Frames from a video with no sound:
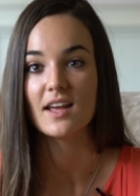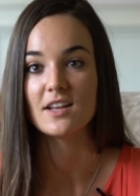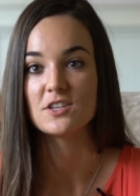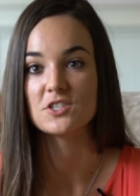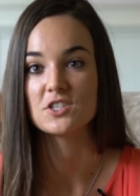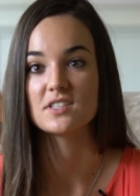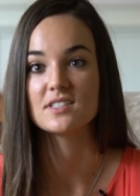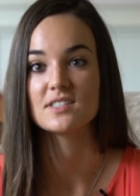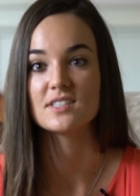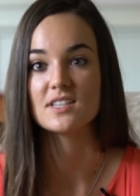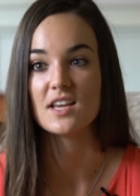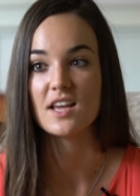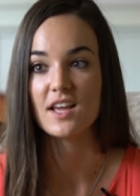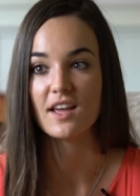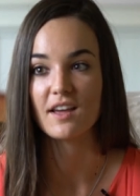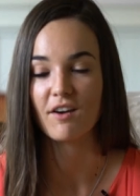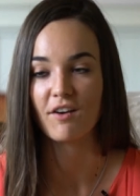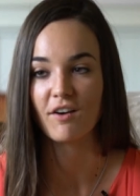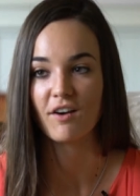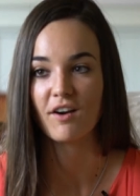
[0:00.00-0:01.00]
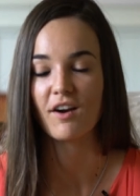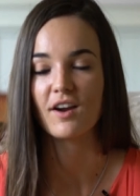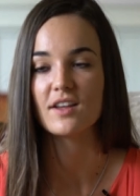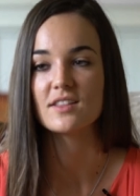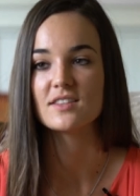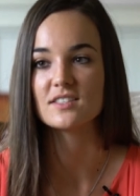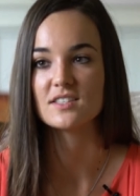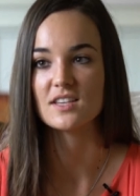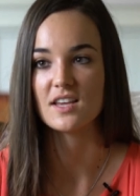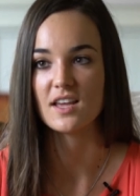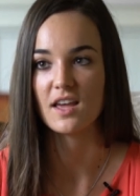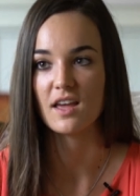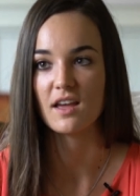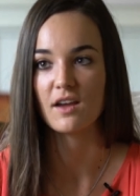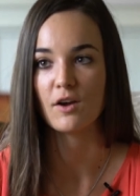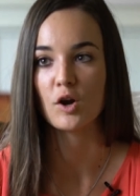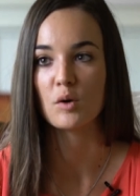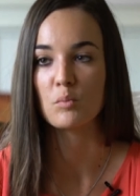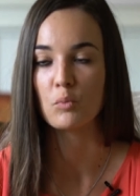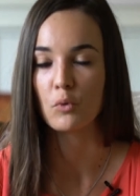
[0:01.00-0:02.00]
and just seeing her and
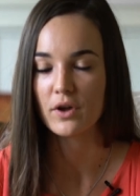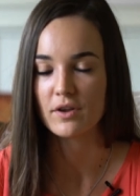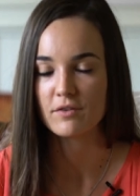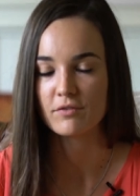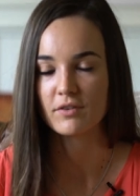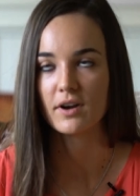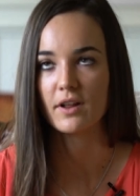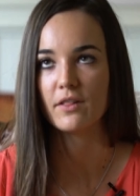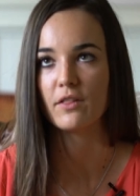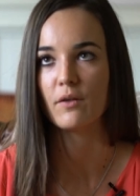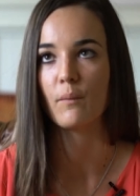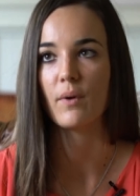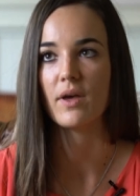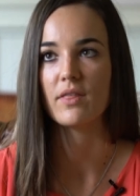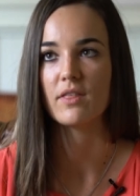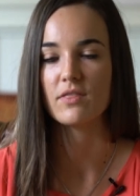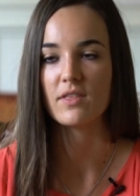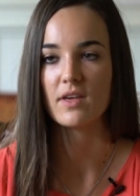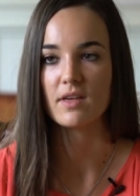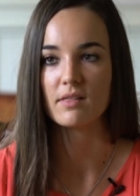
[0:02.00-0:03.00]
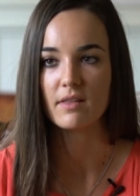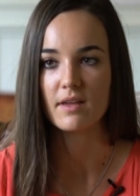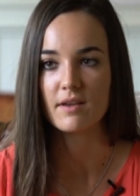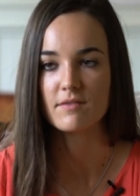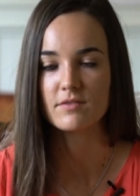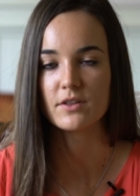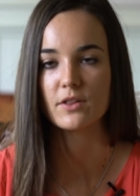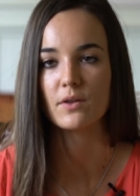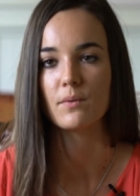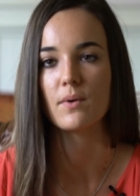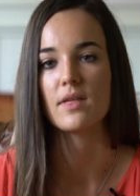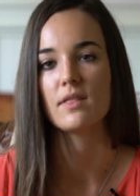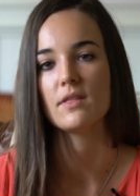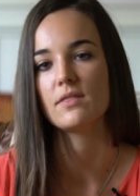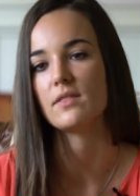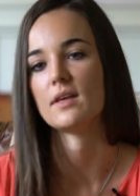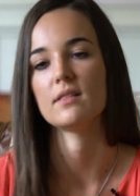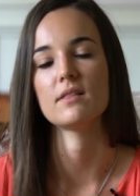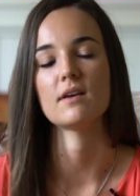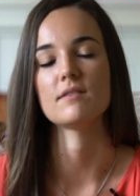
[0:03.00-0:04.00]
seeing her boyfriend and the way that they lived and the way
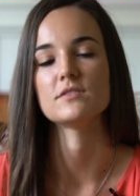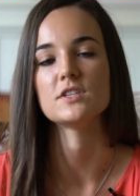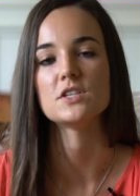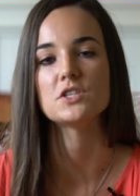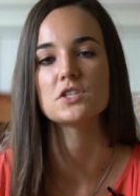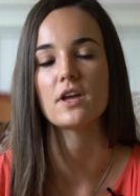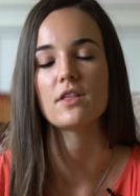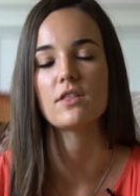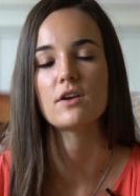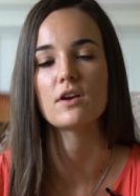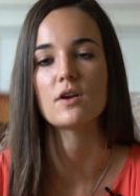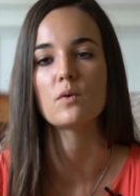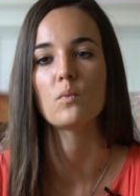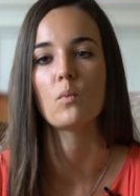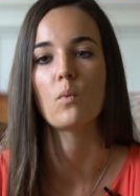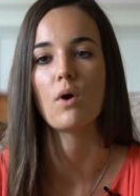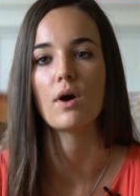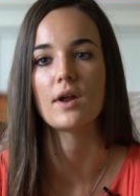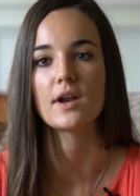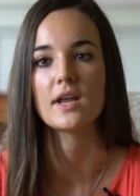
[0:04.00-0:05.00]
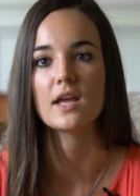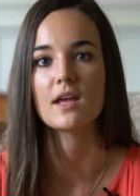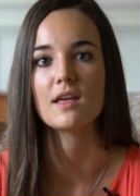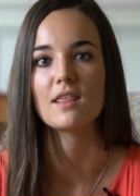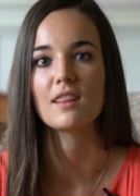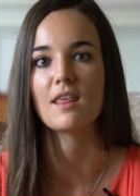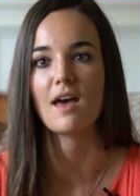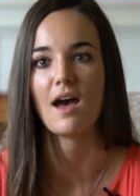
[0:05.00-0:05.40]
that they loved each other and wanting